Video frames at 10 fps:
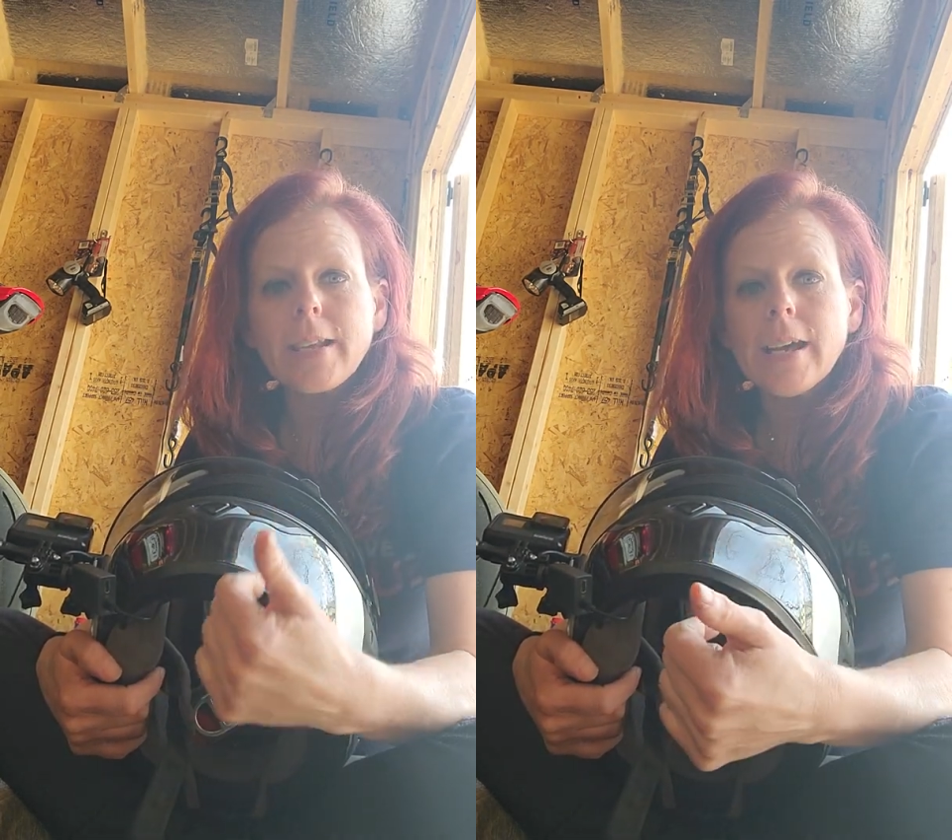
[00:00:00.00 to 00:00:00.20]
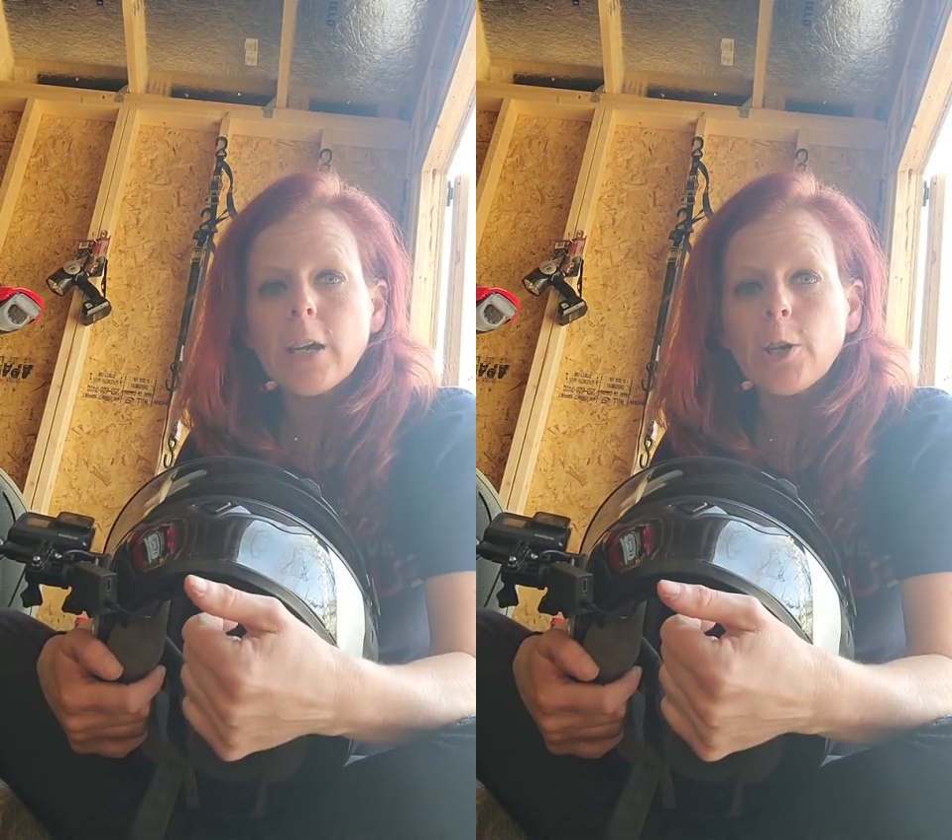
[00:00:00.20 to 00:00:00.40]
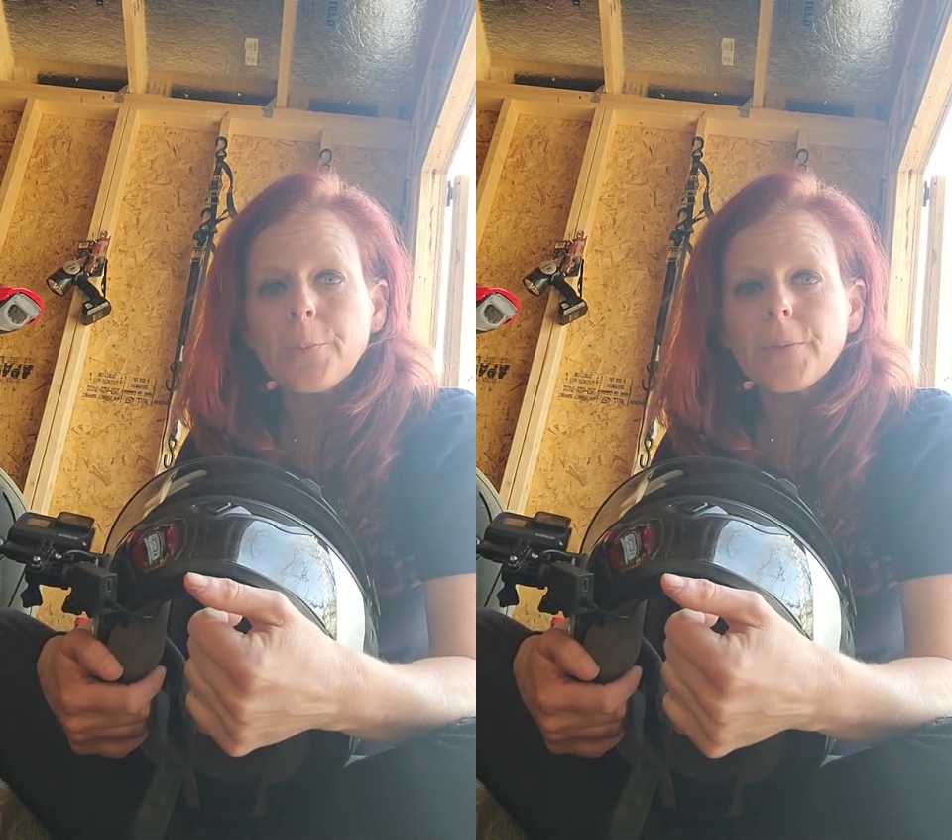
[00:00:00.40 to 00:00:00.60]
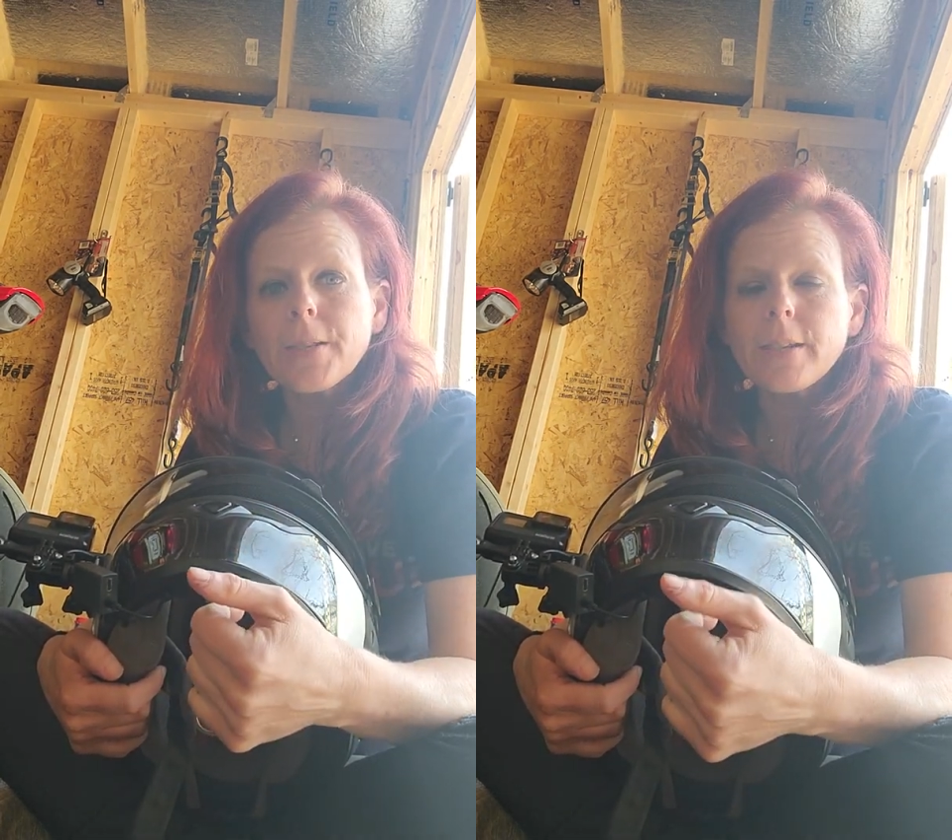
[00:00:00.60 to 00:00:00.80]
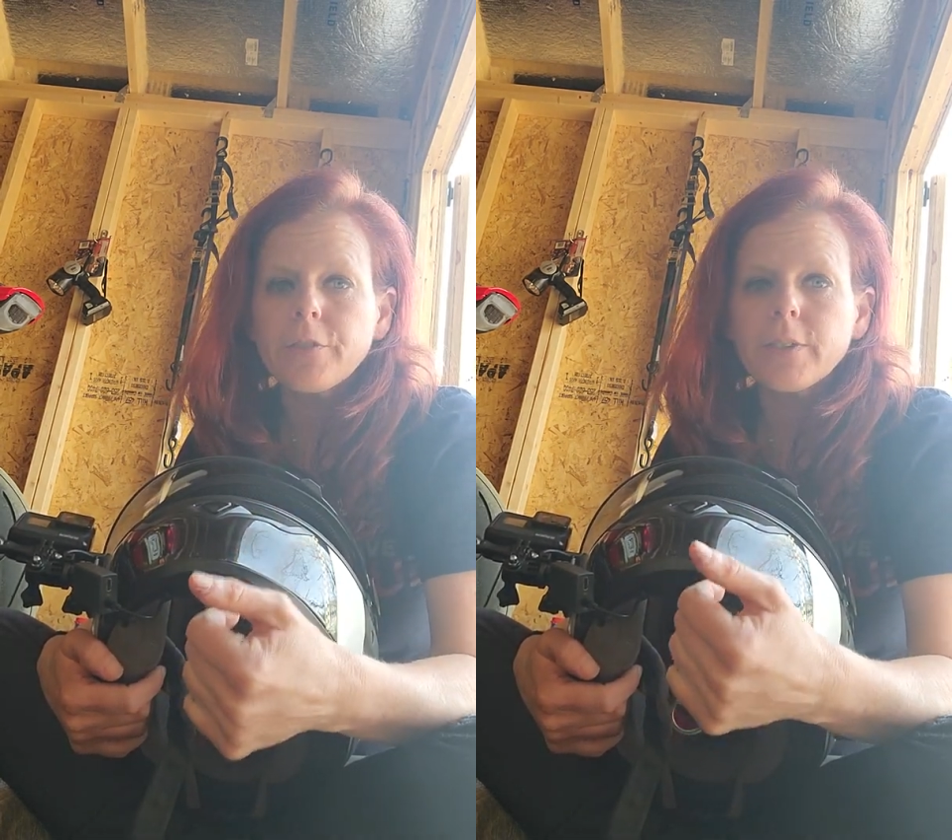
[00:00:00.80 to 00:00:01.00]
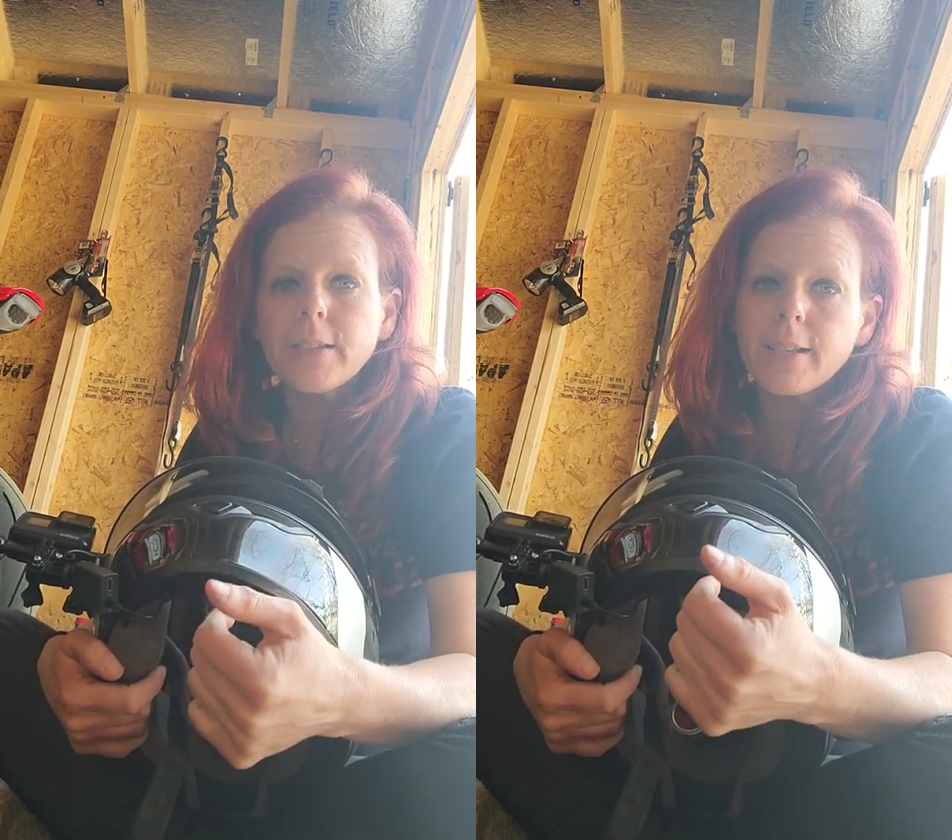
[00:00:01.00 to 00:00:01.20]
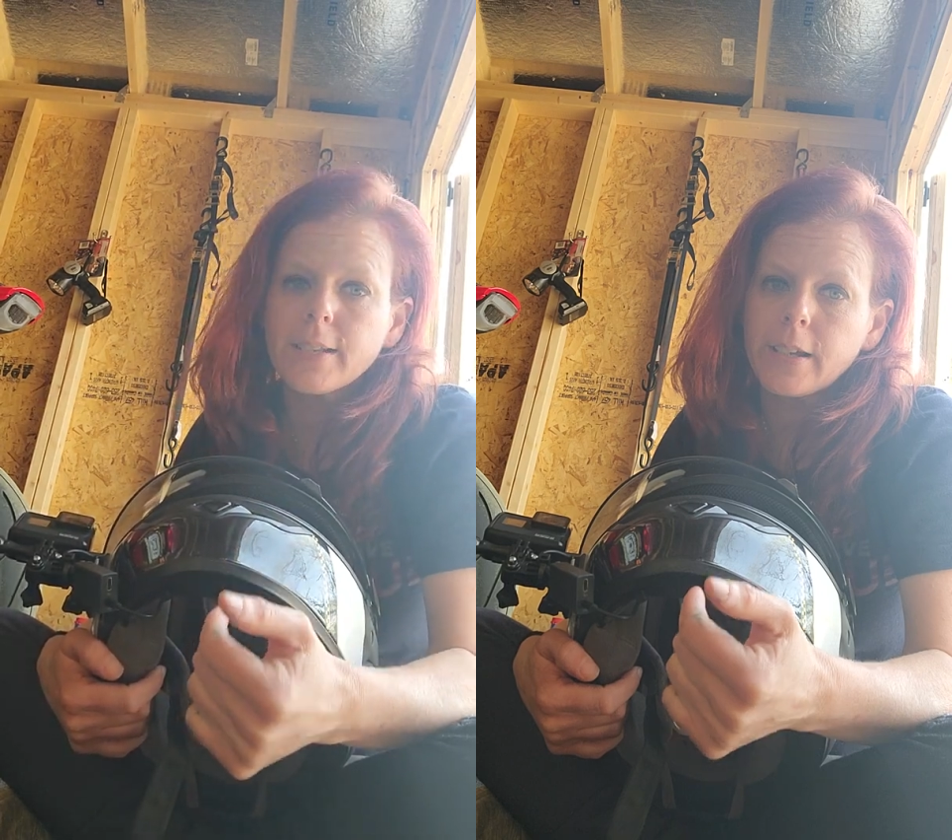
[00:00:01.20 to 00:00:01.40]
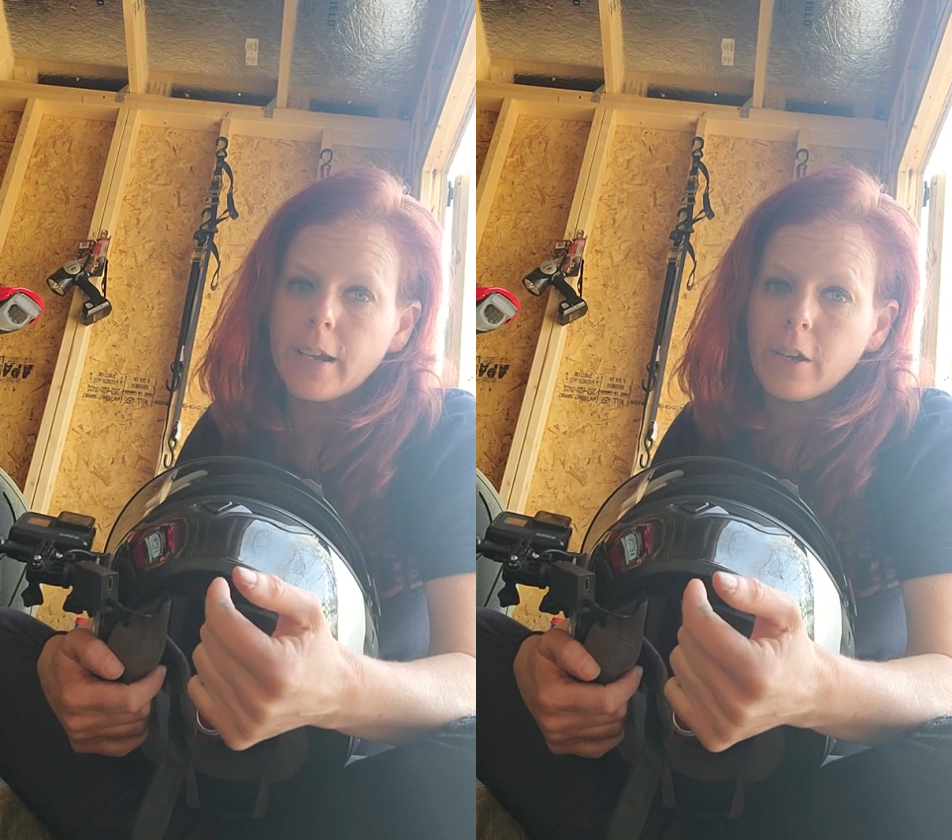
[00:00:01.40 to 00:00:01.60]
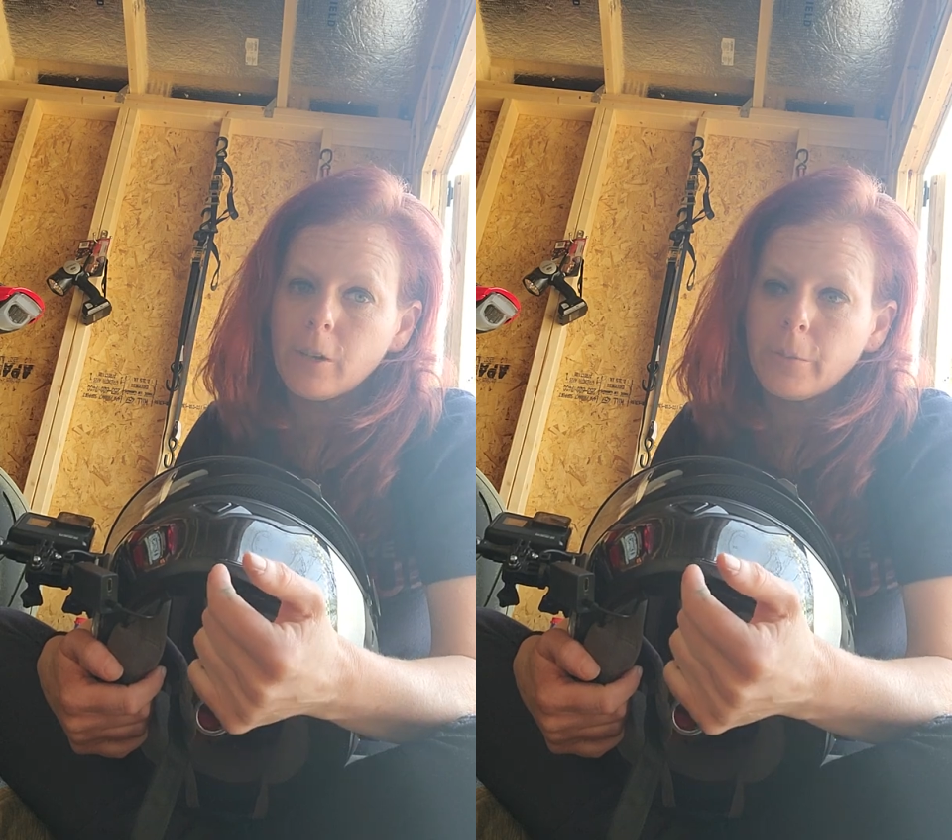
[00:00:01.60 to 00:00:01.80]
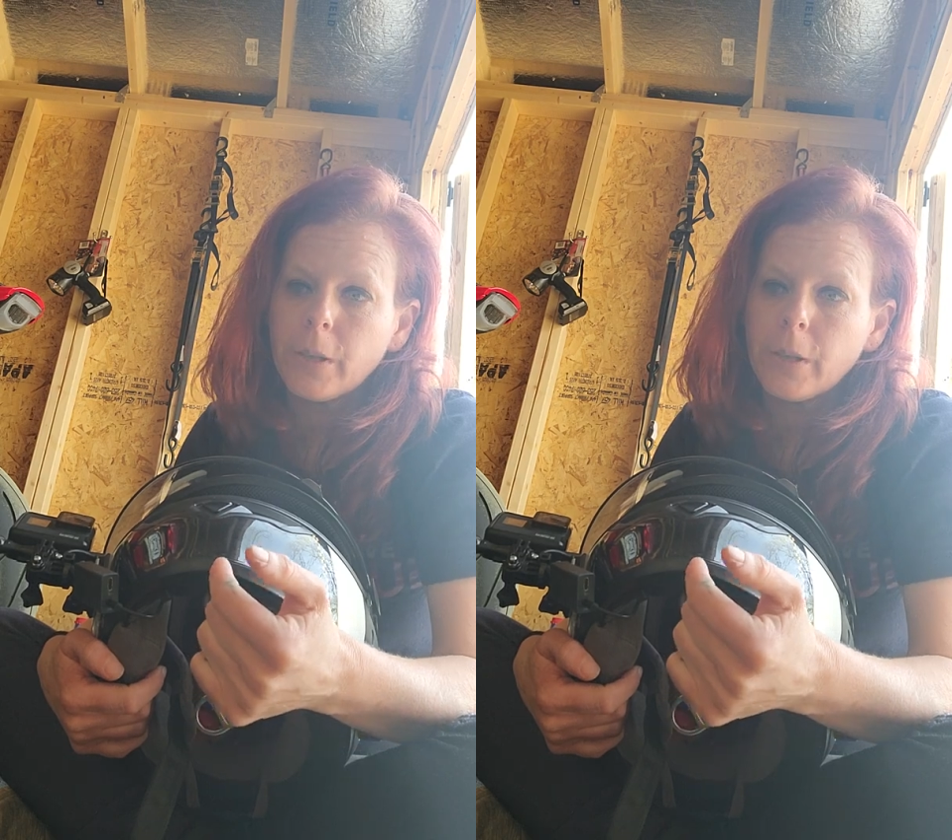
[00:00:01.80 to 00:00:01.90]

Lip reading: helps, and if it doesn't help,